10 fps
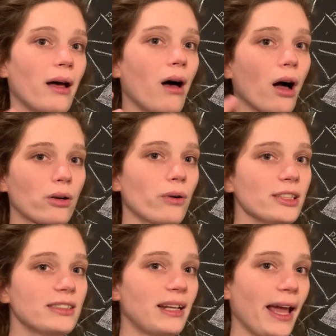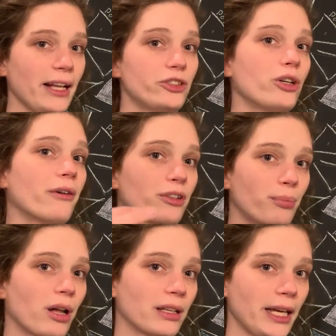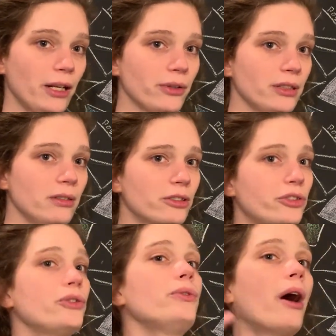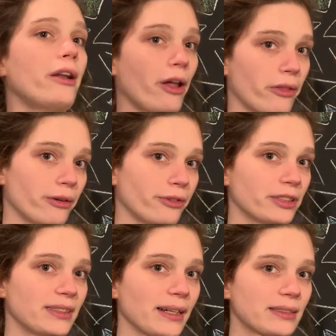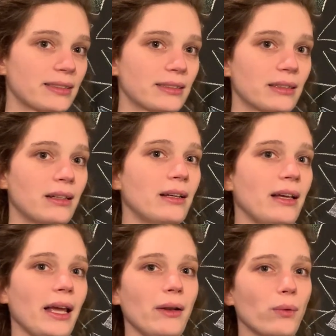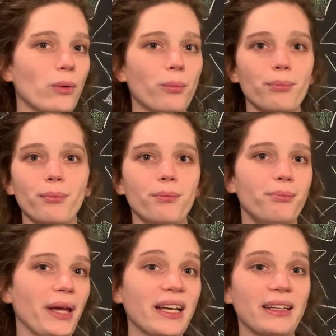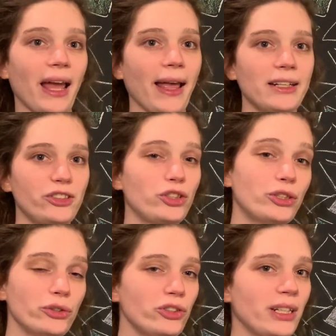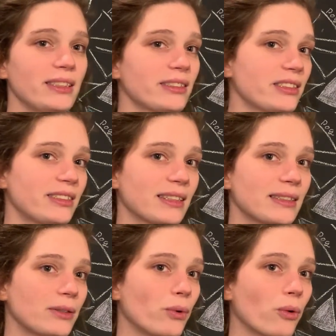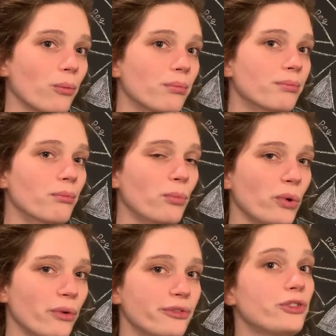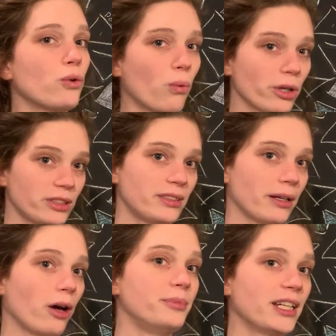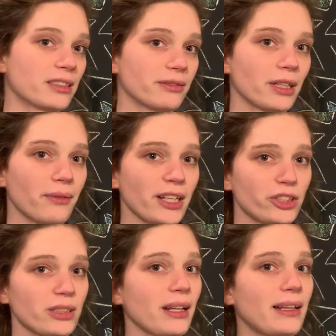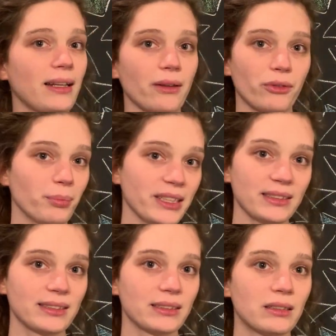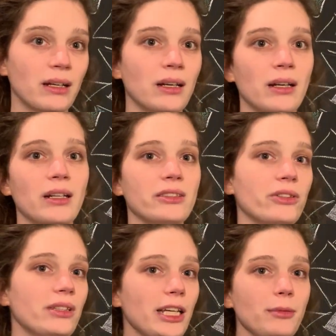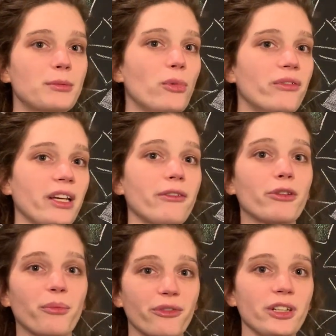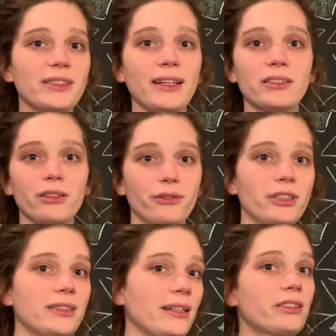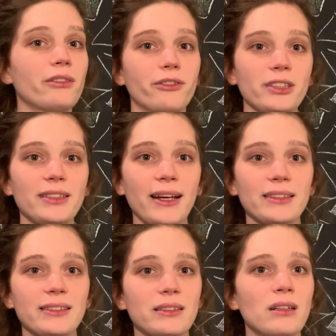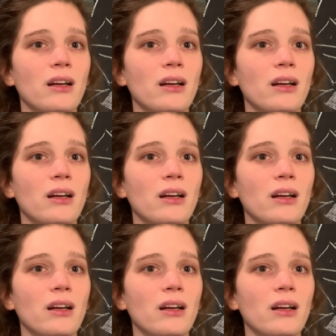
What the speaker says: across an edge of the polyhedron to another vertex. It will pick an edge, usually such that it will move towards the objective direction, and then it repeats. So it keeps moving from vertex to vertex to vertex